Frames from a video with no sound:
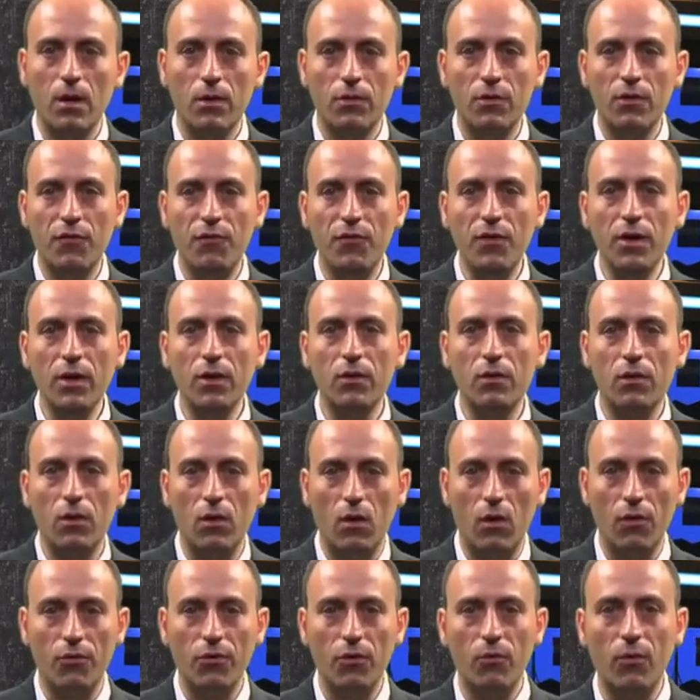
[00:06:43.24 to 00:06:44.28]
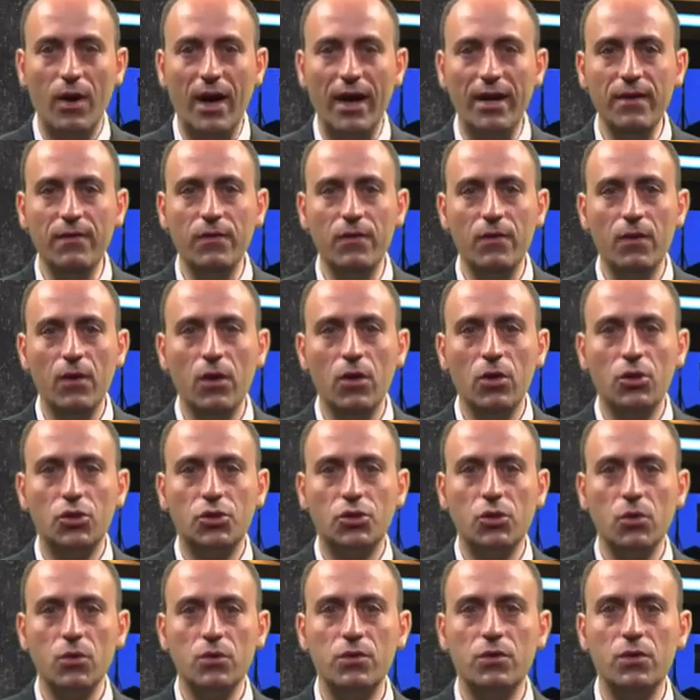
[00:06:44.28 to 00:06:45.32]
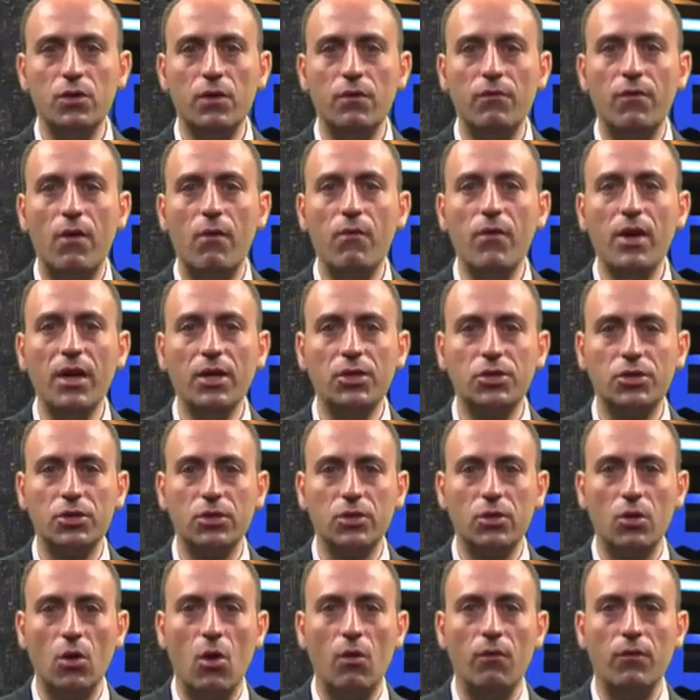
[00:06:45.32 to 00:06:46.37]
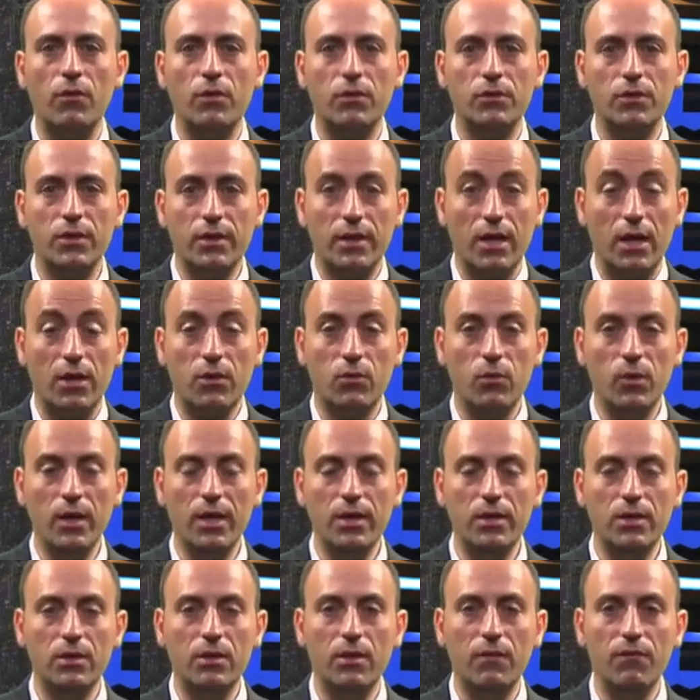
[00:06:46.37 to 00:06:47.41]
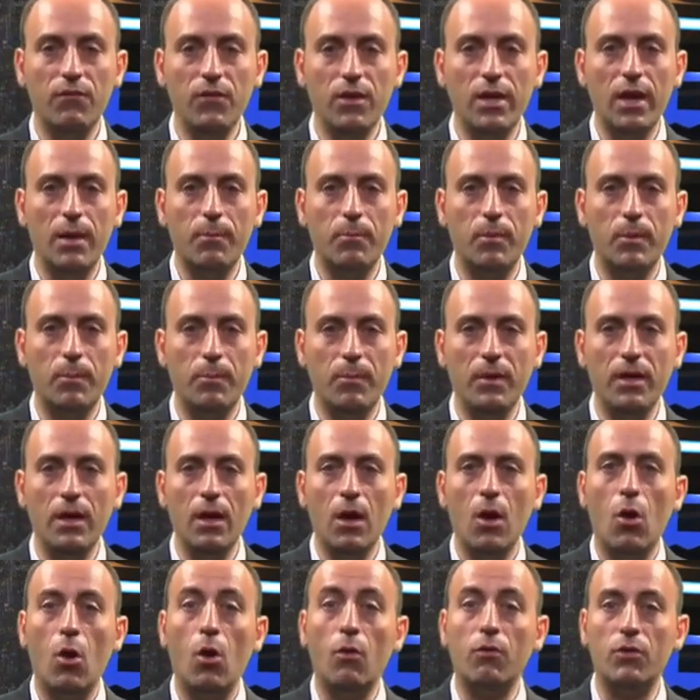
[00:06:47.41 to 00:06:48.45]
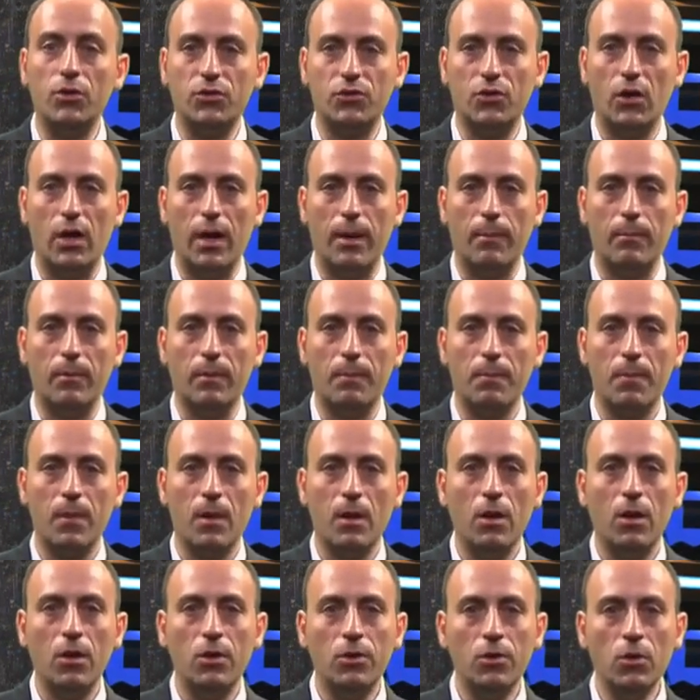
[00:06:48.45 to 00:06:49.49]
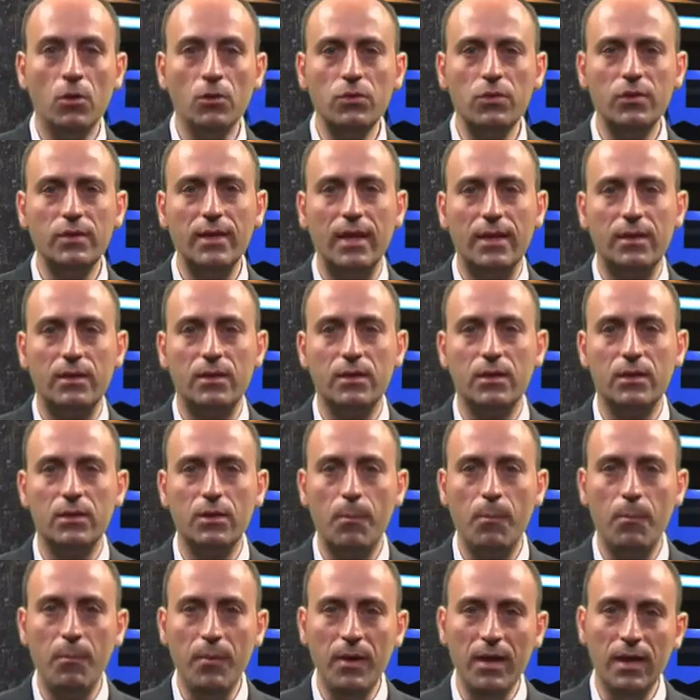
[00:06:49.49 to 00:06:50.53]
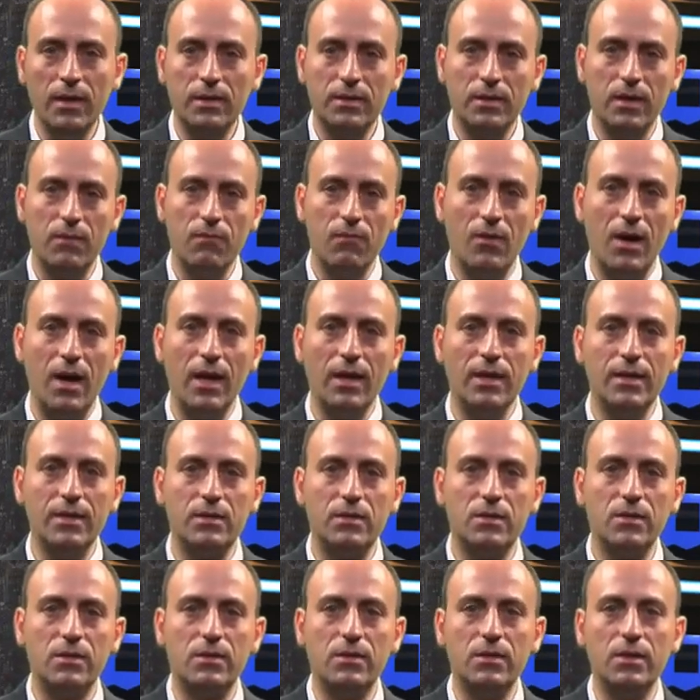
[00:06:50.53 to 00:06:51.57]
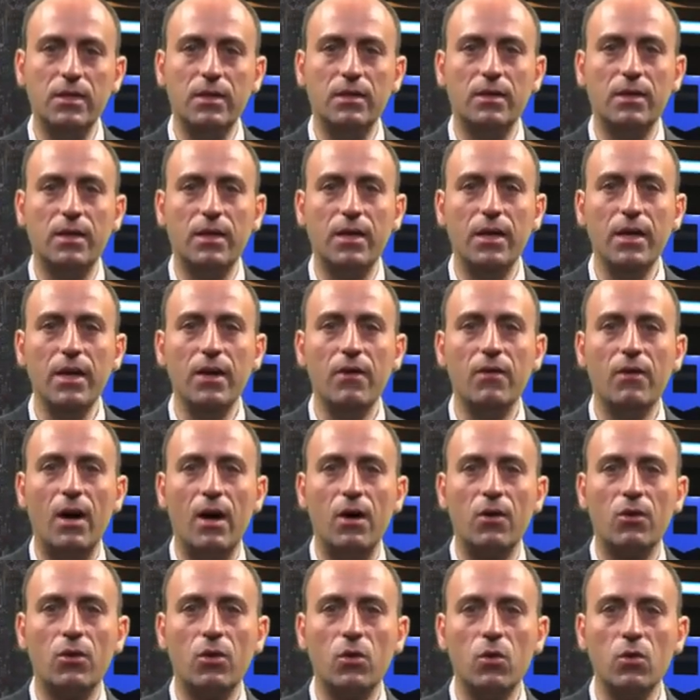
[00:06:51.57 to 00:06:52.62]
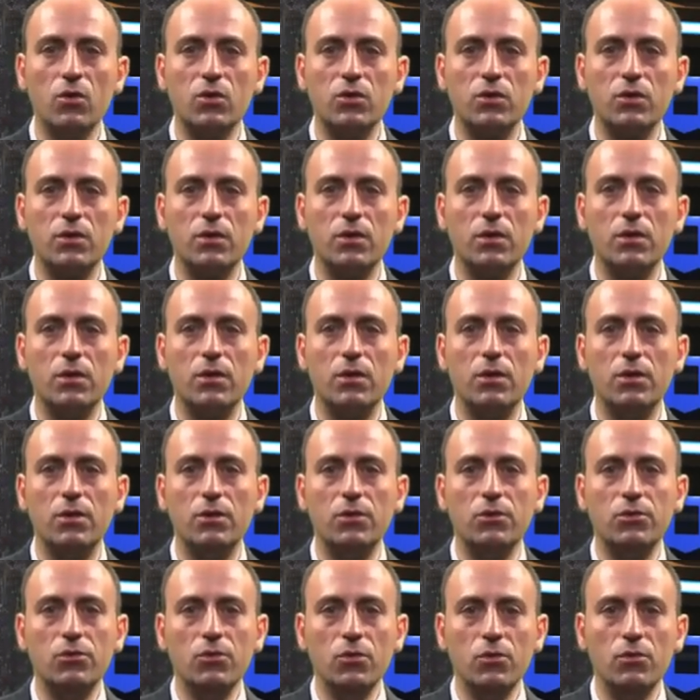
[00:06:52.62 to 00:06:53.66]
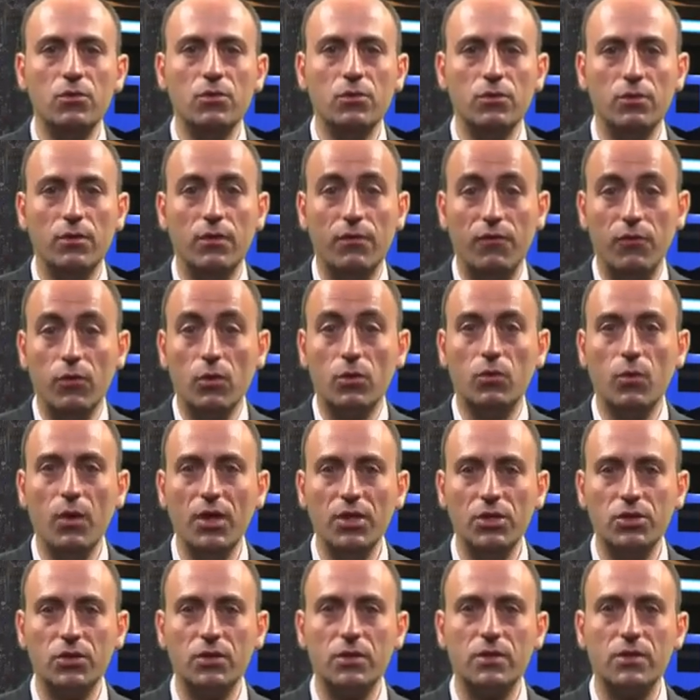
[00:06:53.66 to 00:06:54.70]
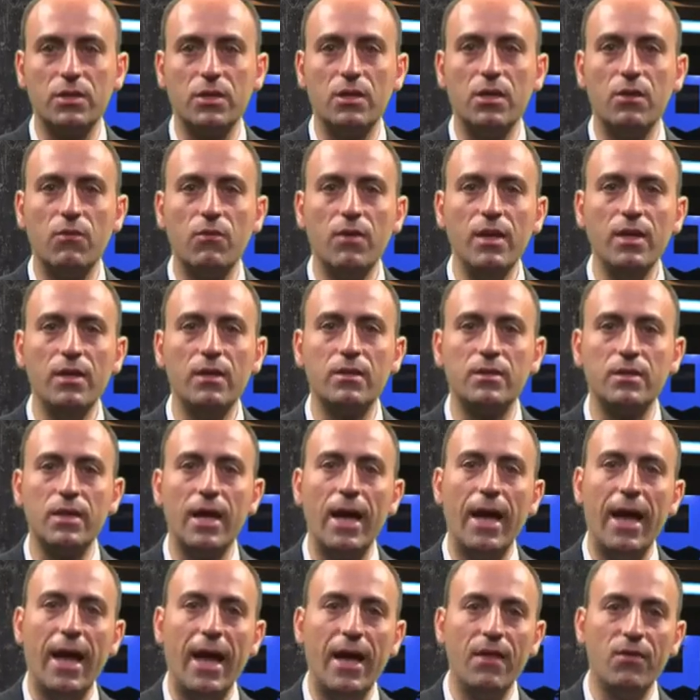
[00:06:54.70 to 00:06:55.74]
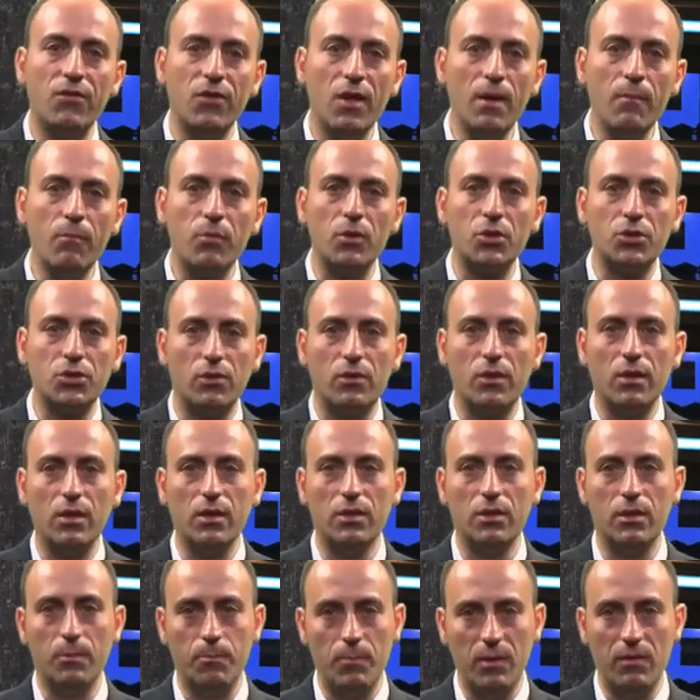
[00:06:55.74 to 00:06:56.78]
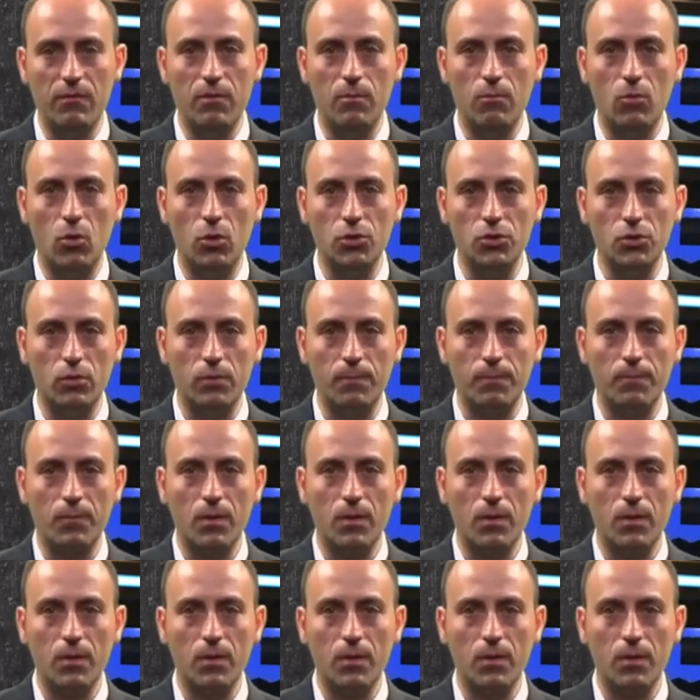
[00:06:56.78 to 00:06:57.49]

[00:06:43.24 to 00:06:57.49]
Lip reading: The figure on the right shows the variation over the calculated VMPP over time. Note that the peaks and valleys seen here are caused due to the fluctuations in irradiance and temperature in the PV module.